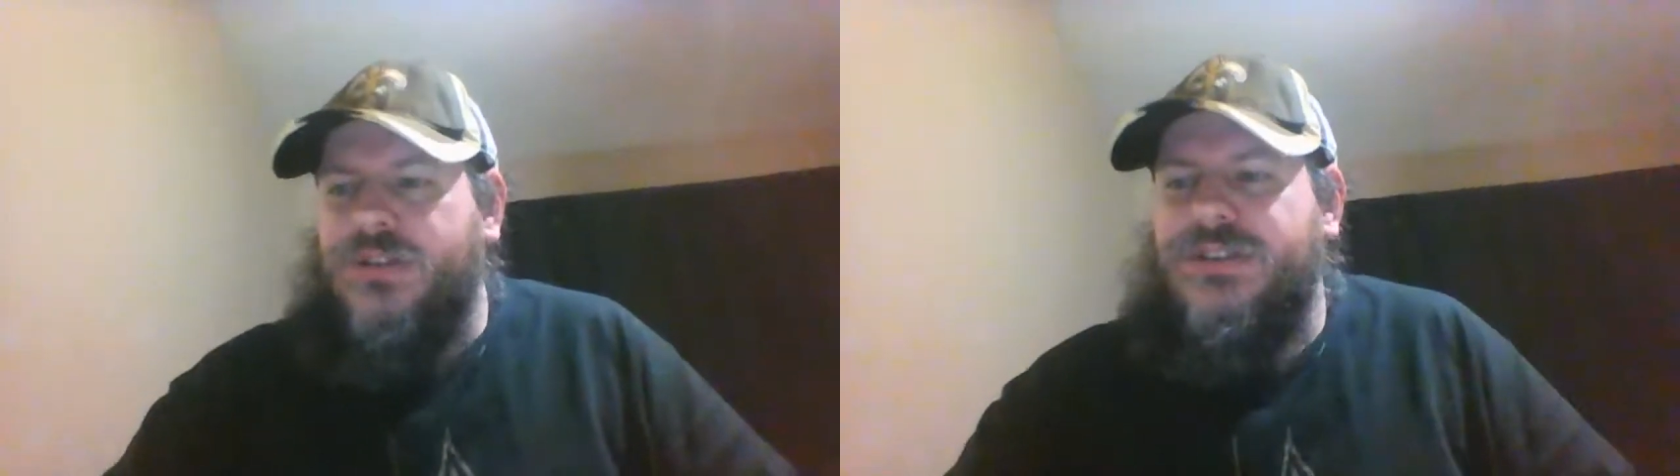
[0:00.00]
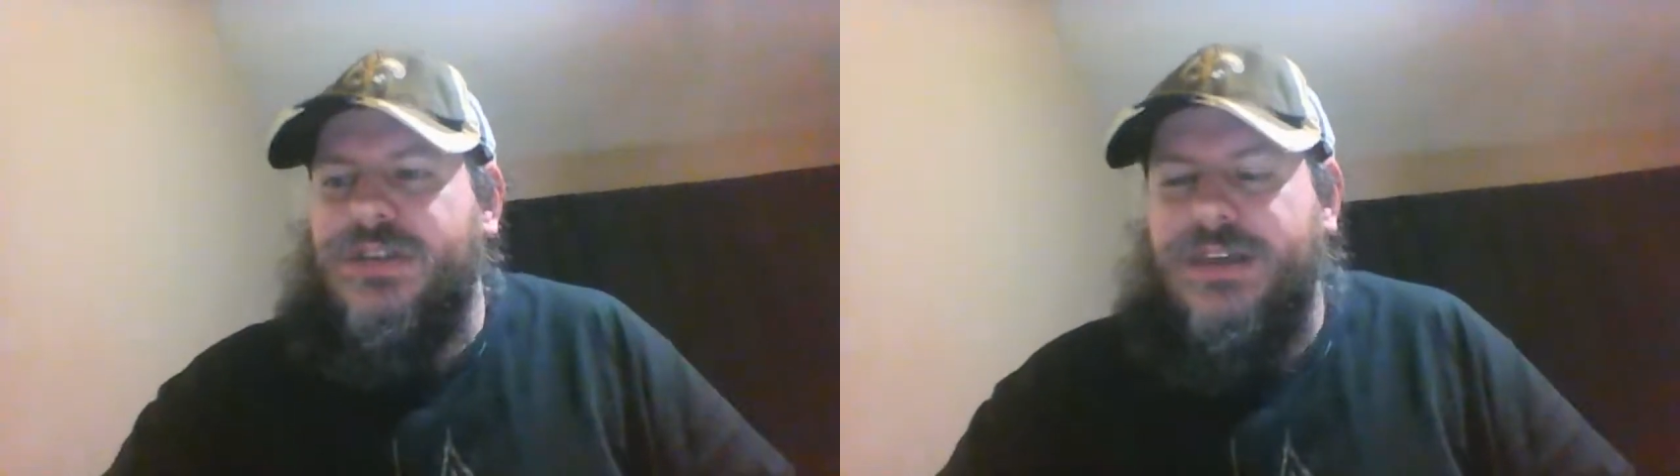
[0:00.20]

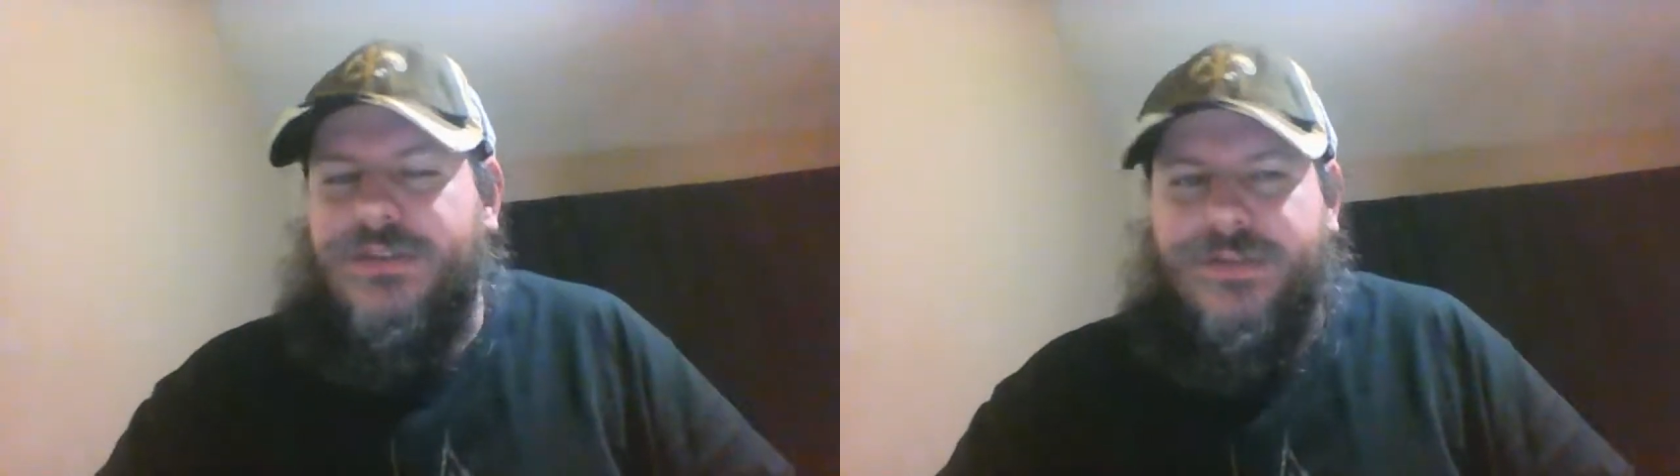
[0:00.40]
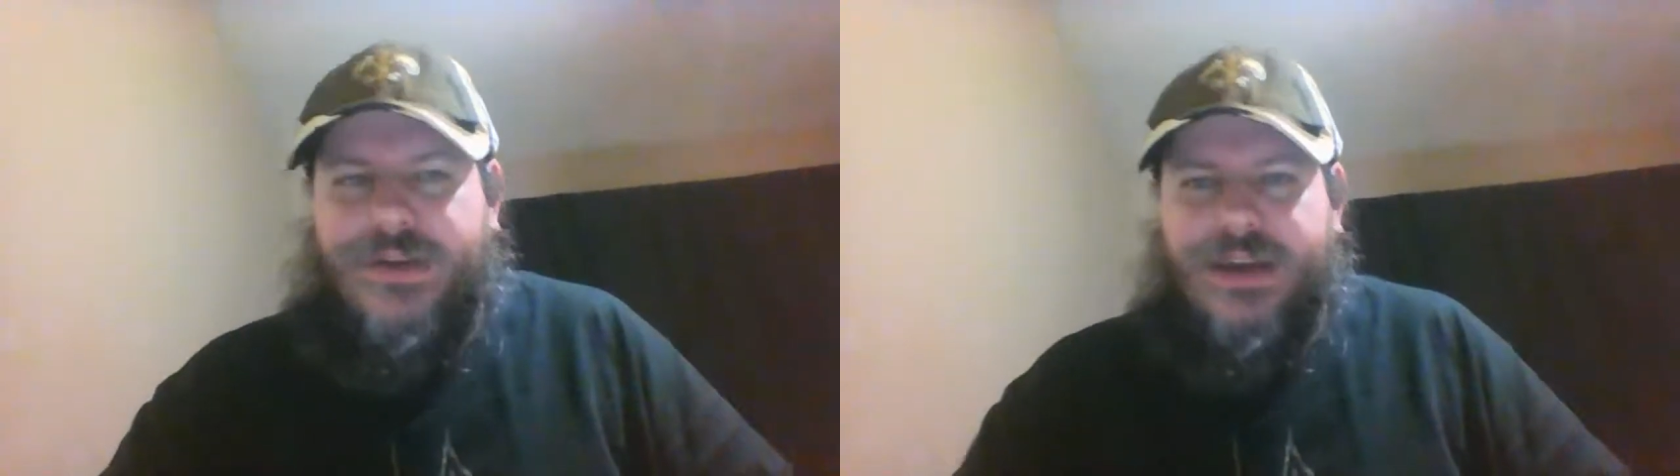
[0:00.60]

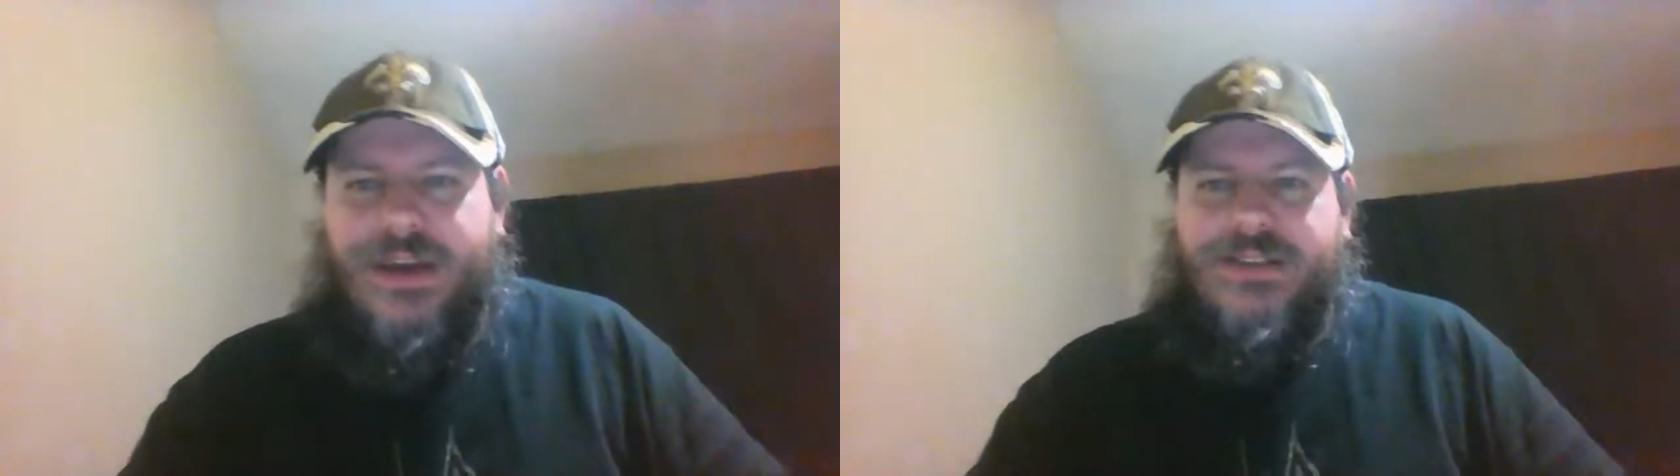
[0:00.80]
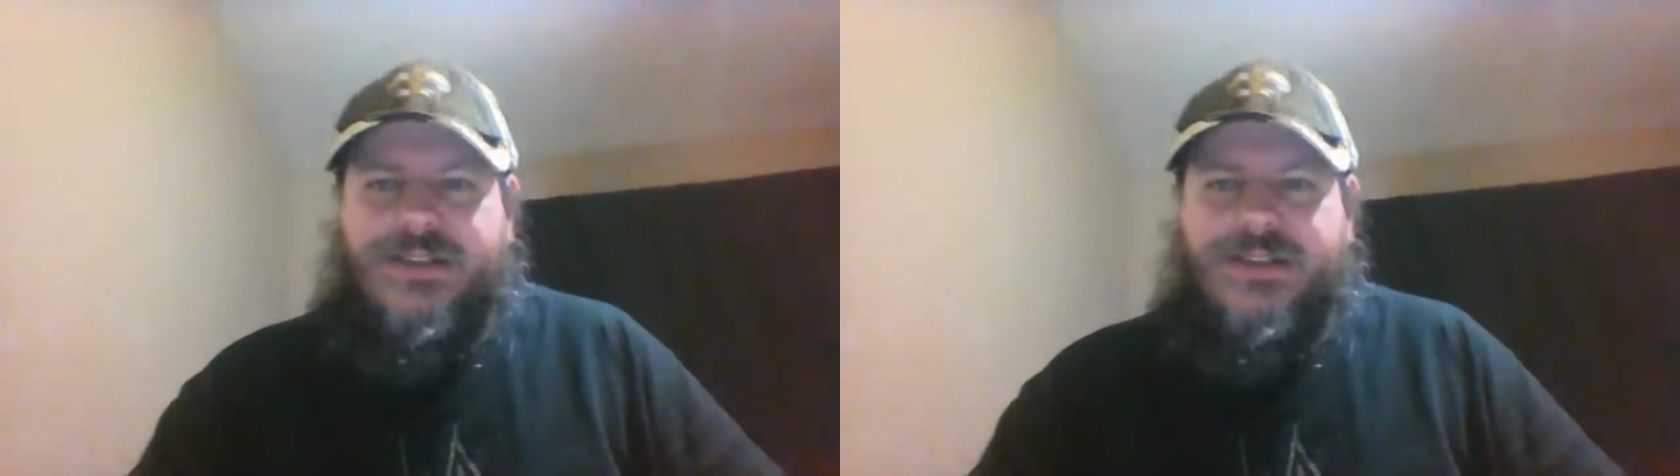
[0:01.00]
Saints fans